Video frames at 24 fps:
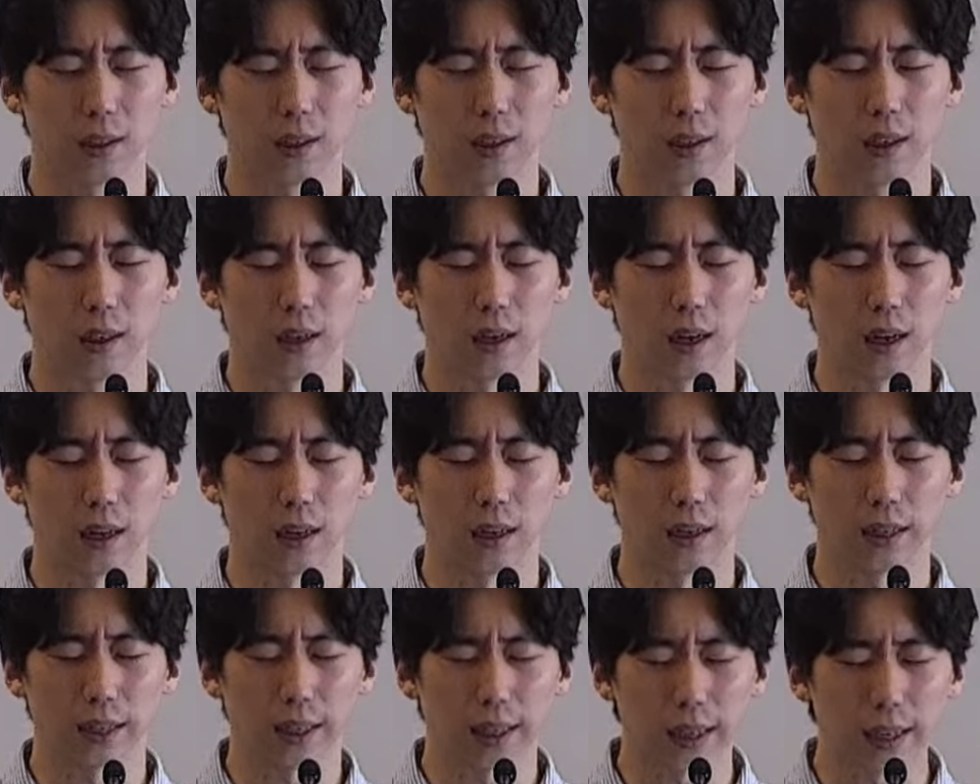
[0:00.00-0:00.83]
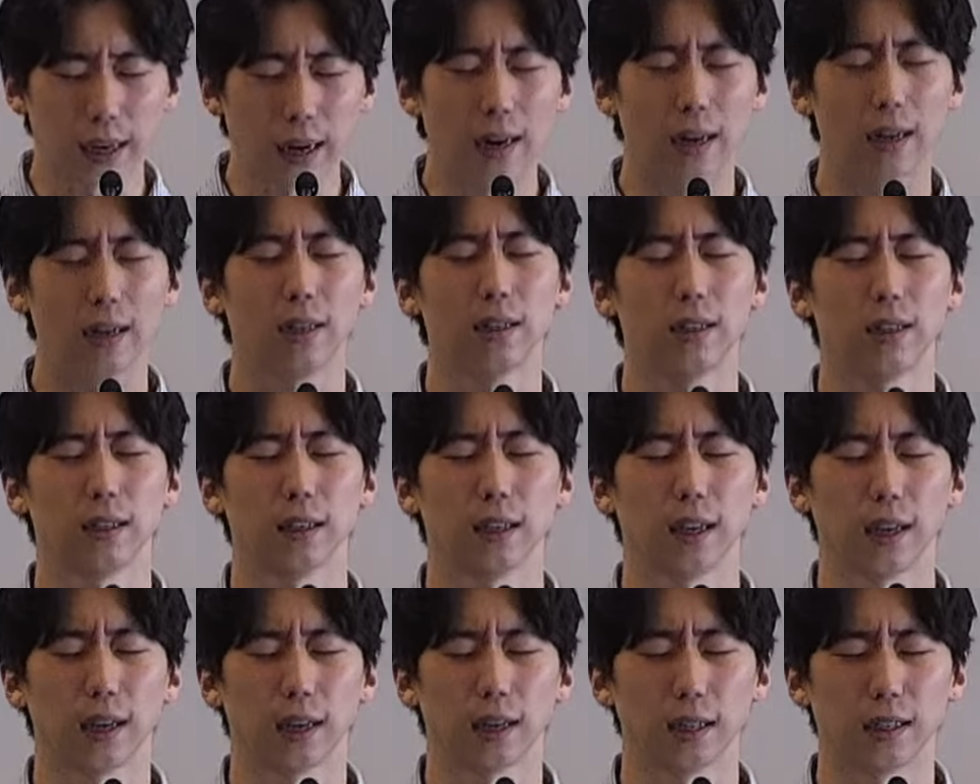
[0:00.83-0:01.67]
uh, hear
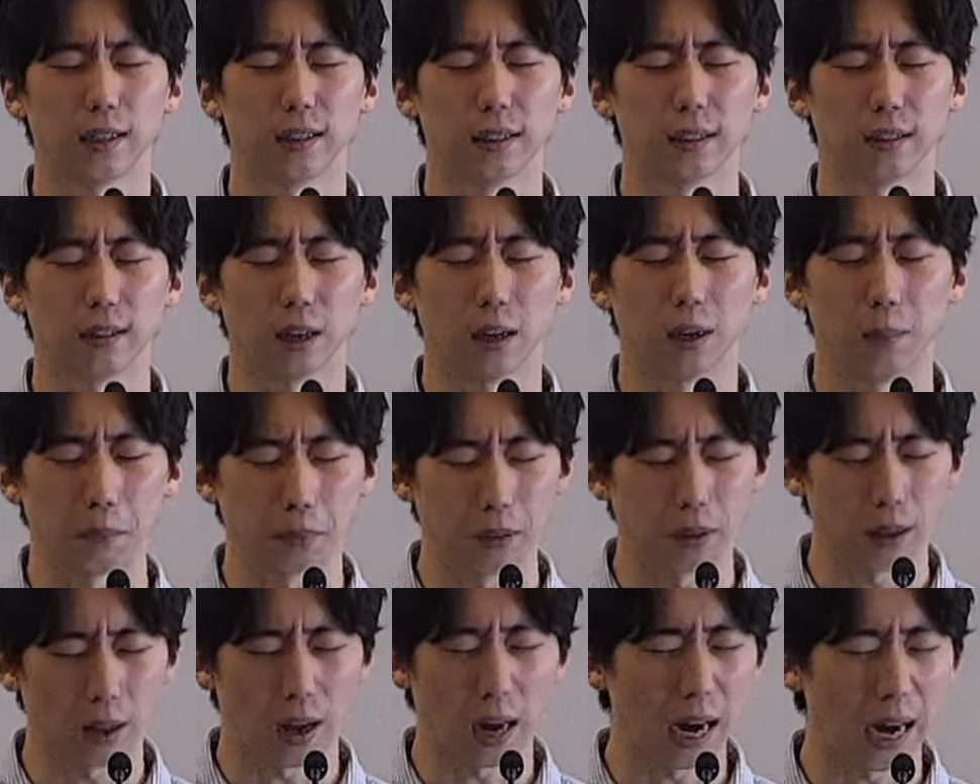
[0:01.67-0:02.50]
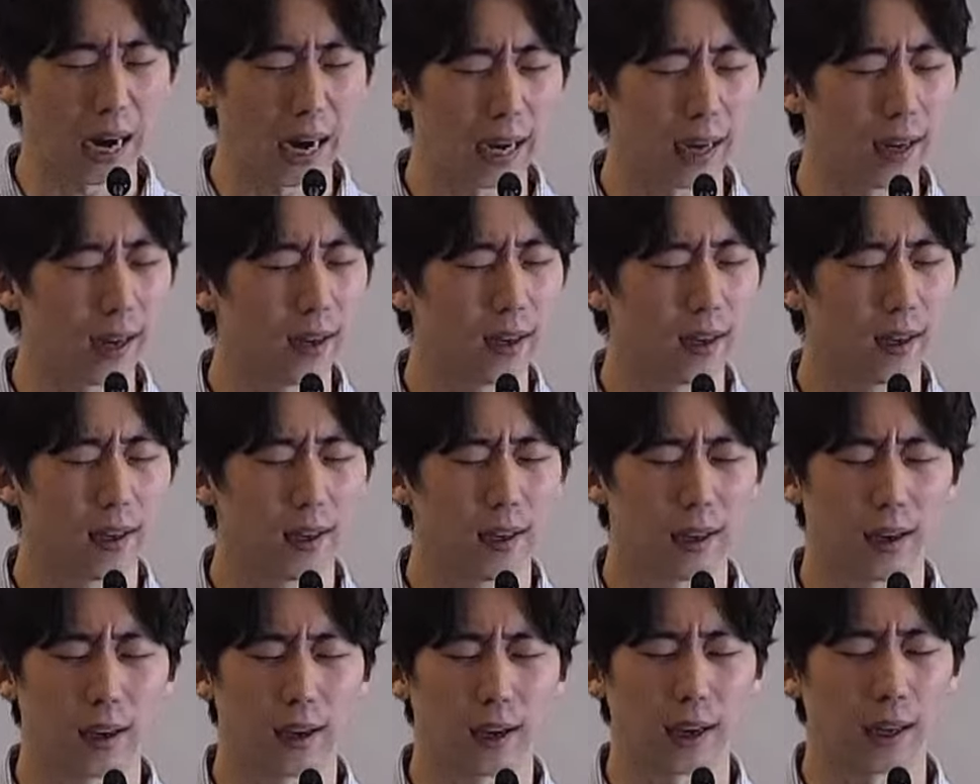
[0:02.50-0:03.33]
and apply
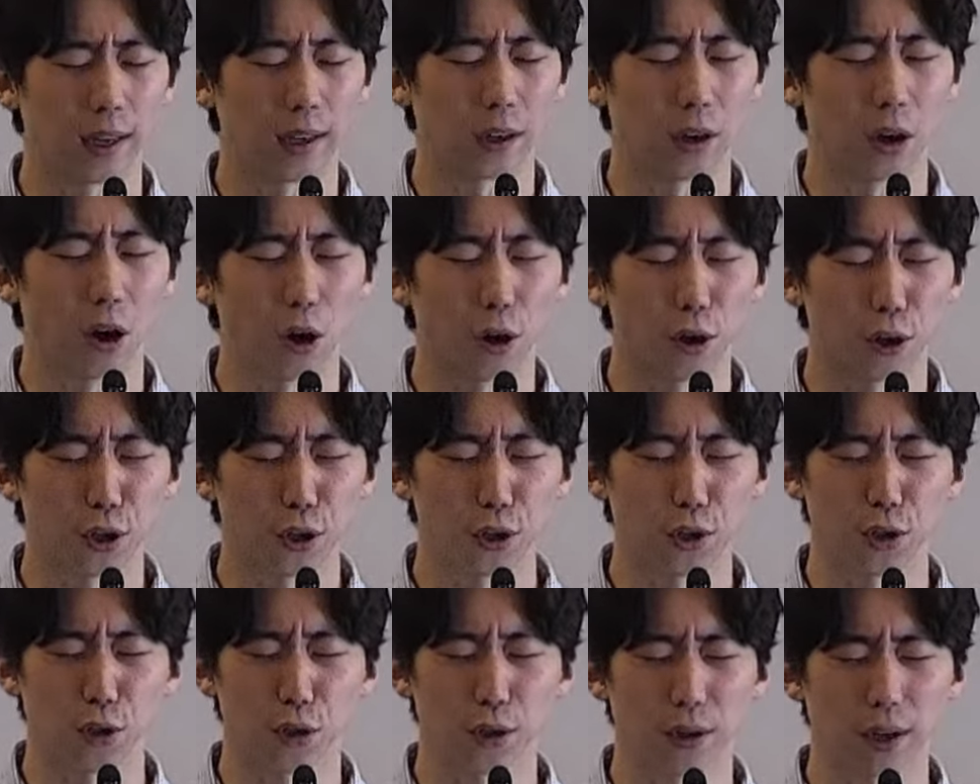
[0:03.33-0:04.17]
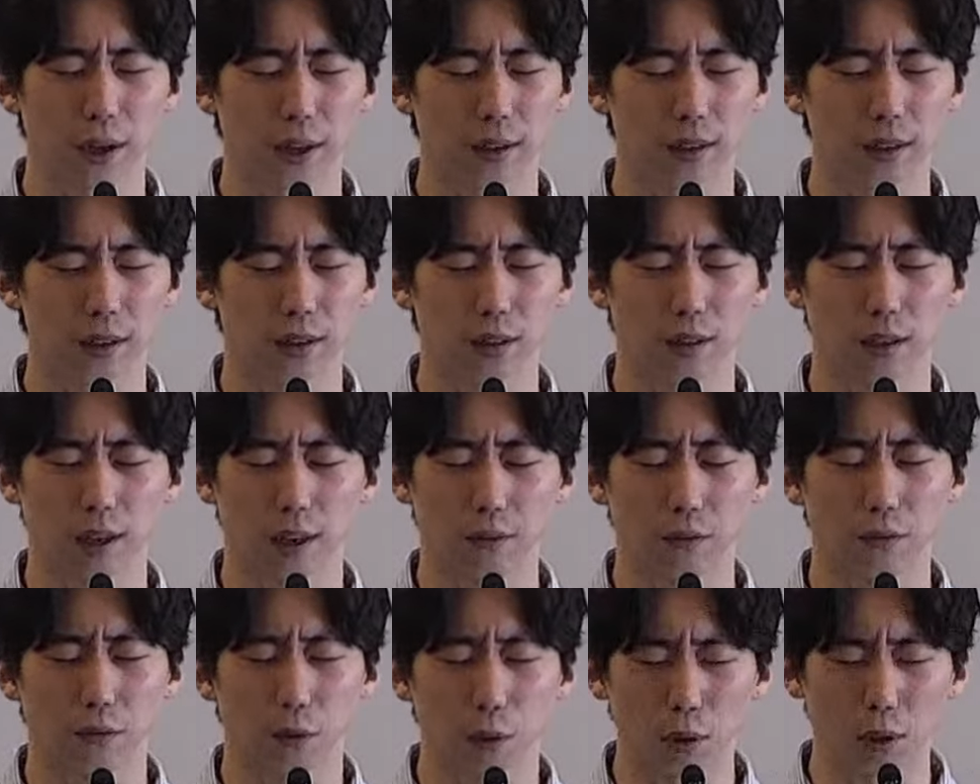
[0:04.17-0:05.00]
and honor you and, and
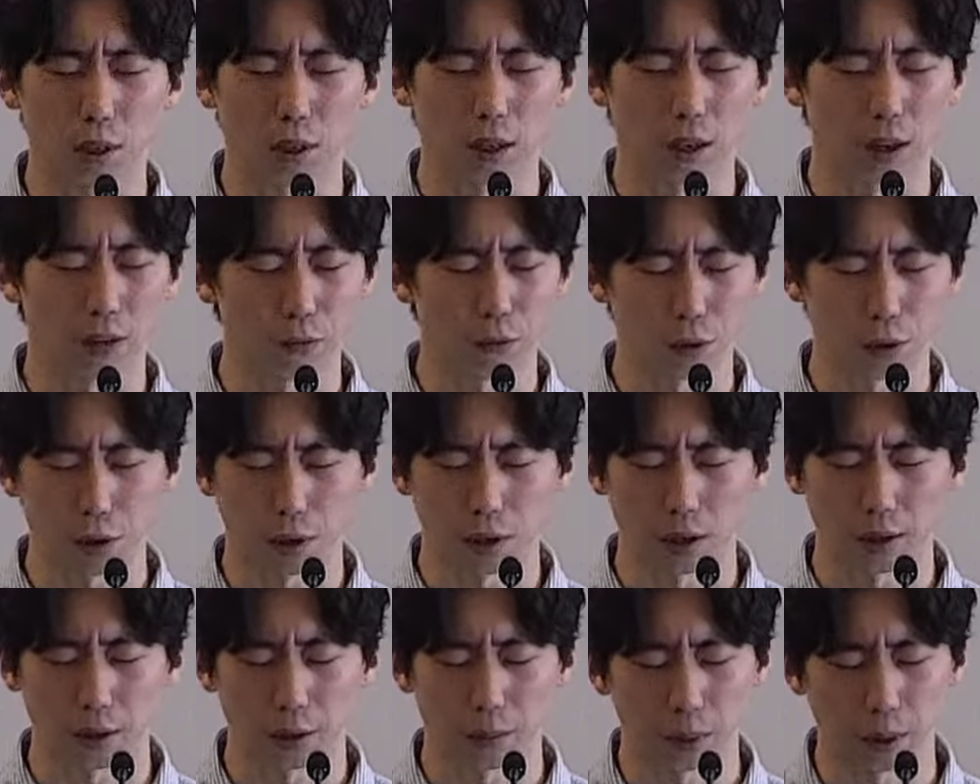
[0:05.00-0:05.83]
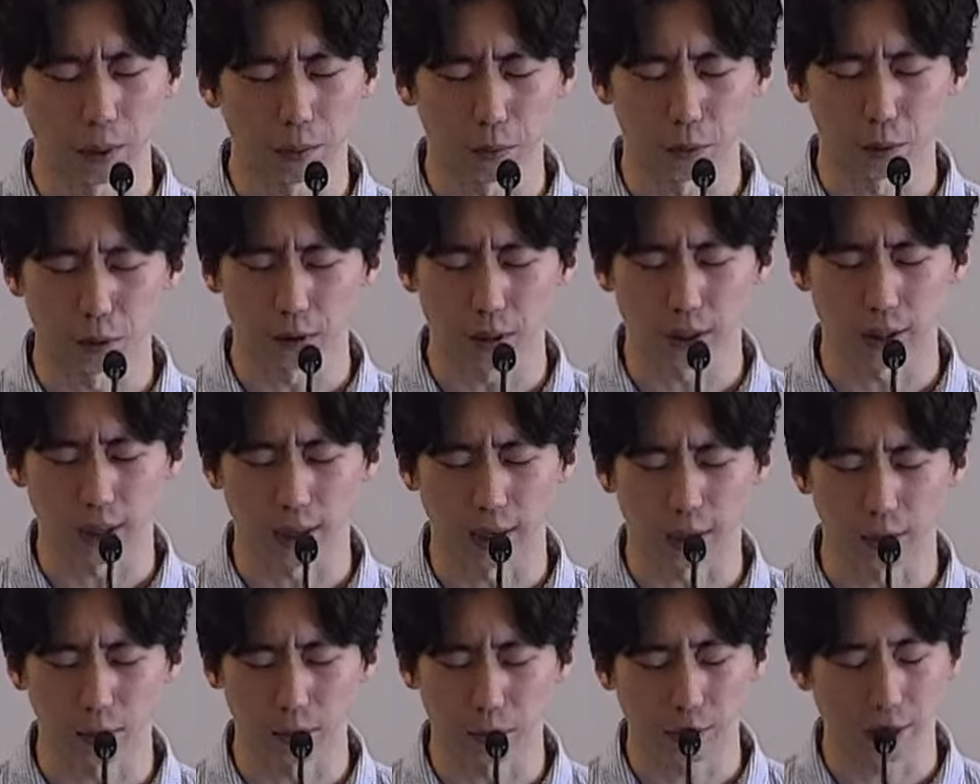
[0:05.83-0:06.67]
fall in love with you a little bit more today?
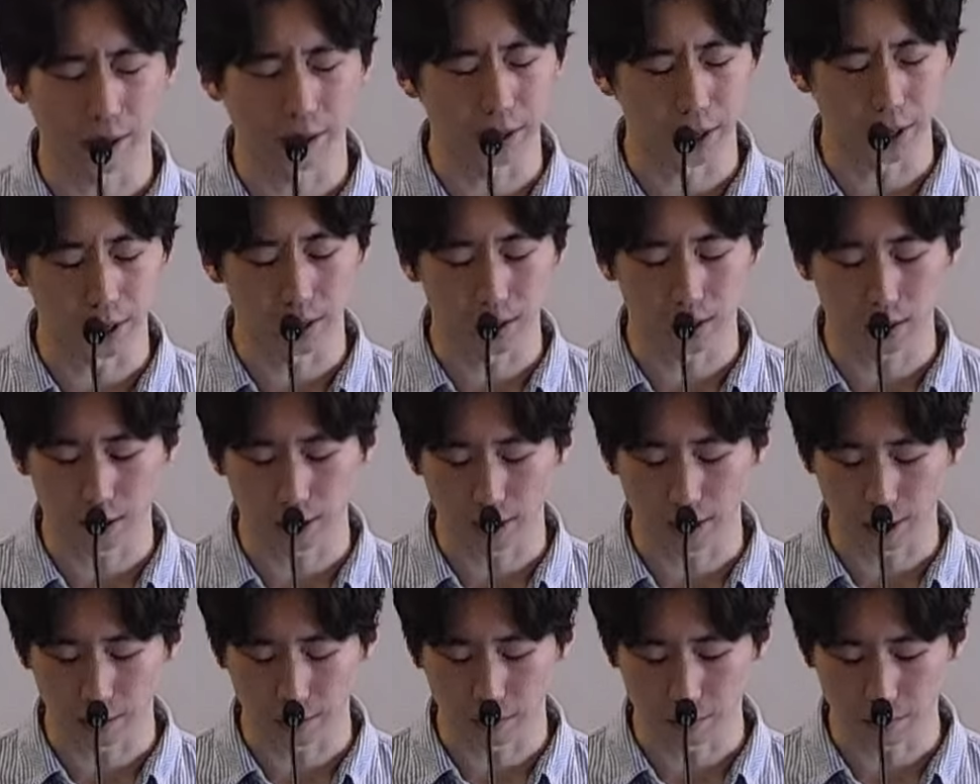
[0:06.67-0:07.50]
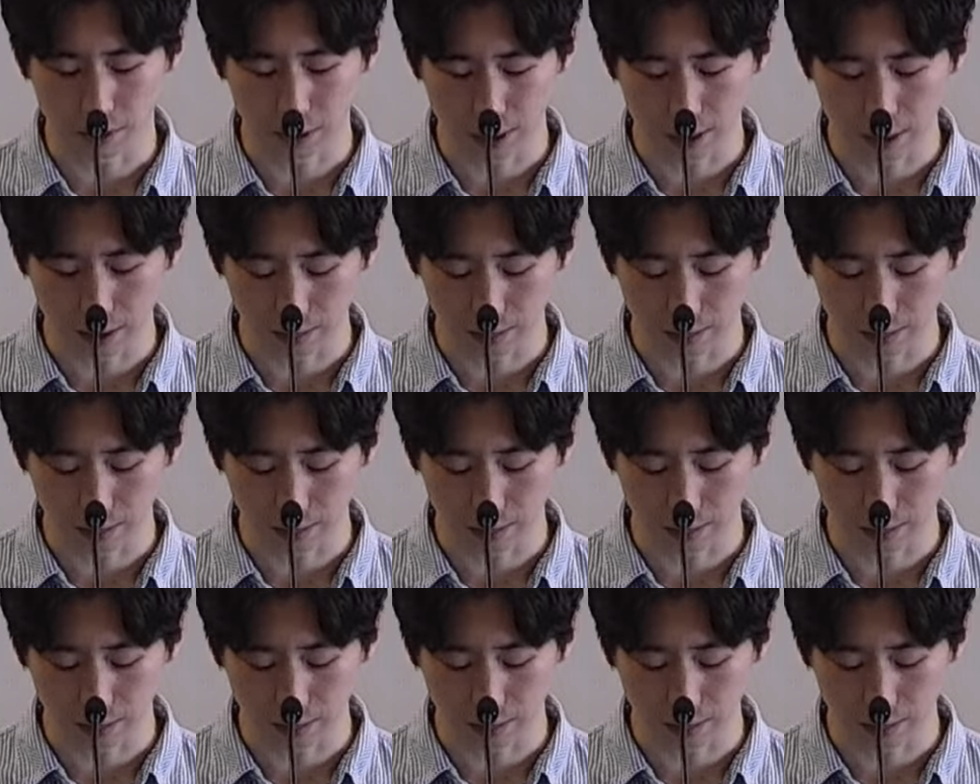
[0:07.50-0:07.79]
We pray in Jesus' name. Amen.